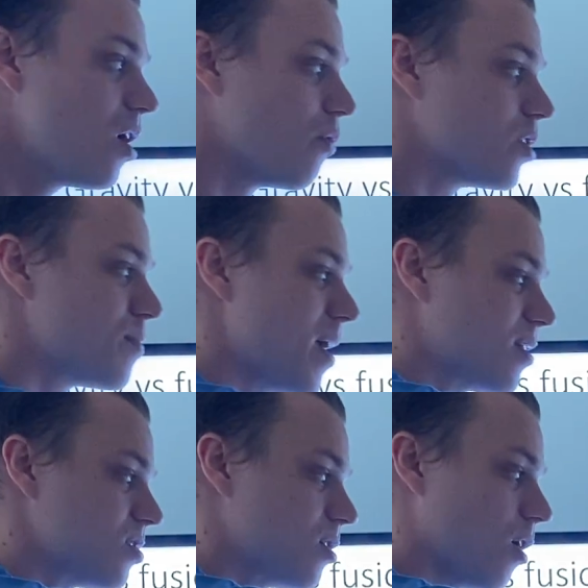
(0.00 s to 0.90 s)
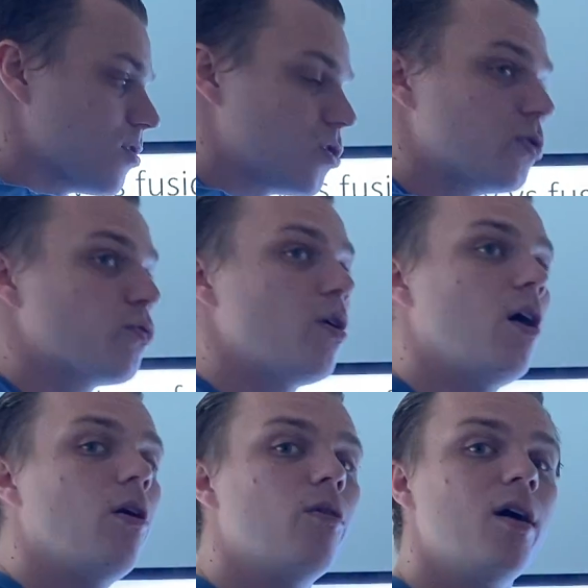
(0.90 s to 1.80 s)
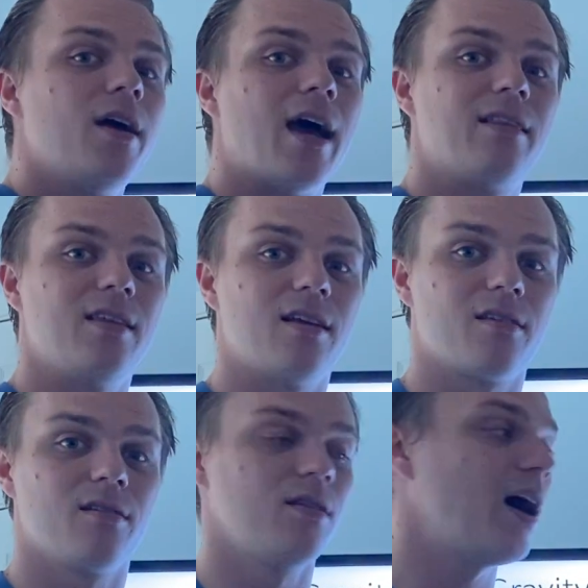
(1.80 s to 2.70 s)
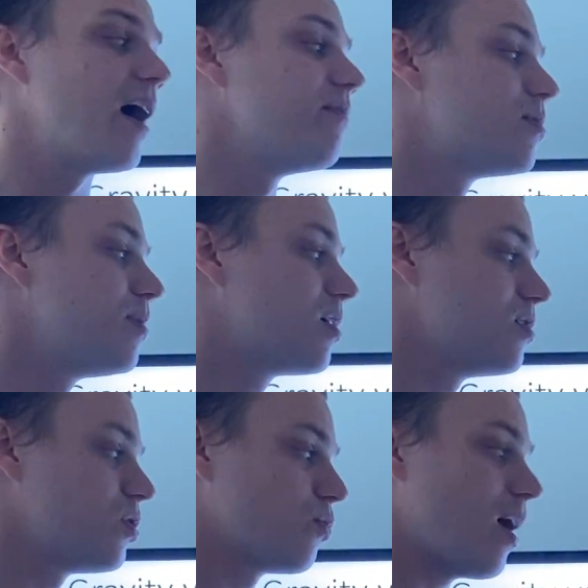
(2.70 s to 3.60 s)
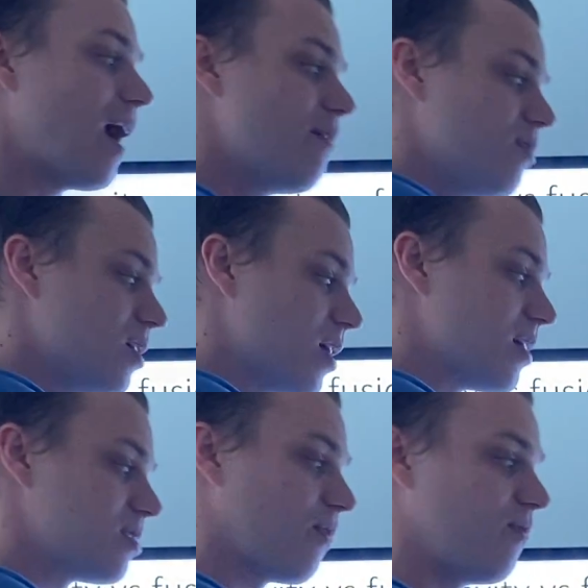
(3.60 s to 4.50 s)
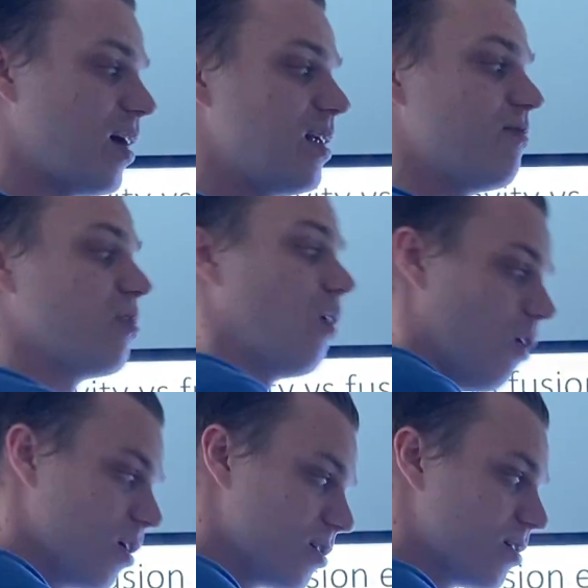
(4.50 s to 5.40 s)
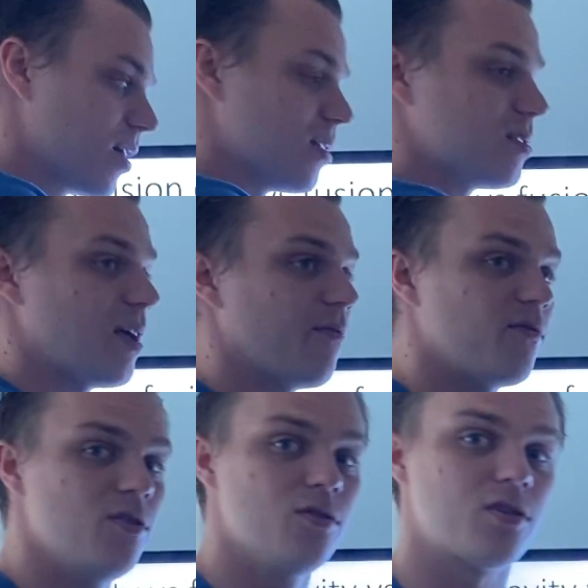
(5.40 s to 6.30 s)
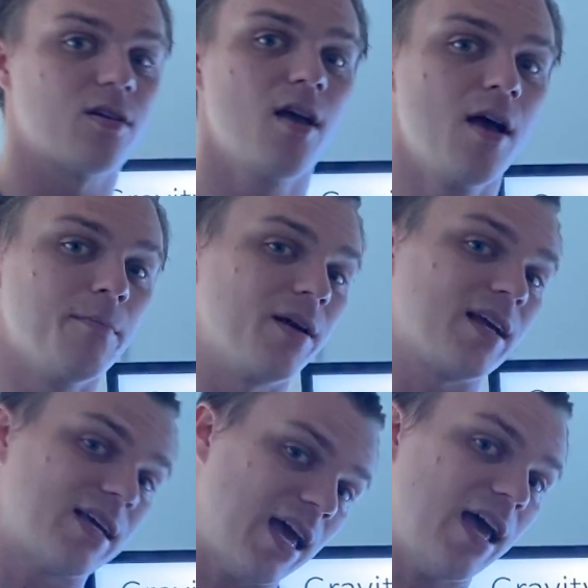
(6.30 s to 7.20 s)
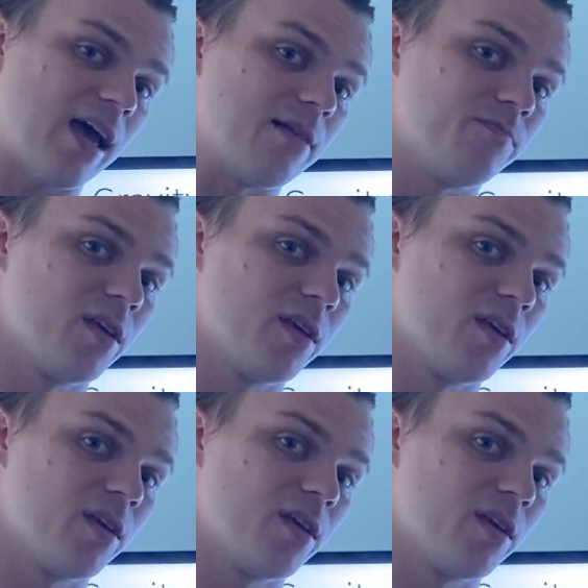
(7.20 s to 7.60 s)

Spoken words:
which makes stars grow at the end of their lives because gravity has to fight even harder against that fusion, but it can't.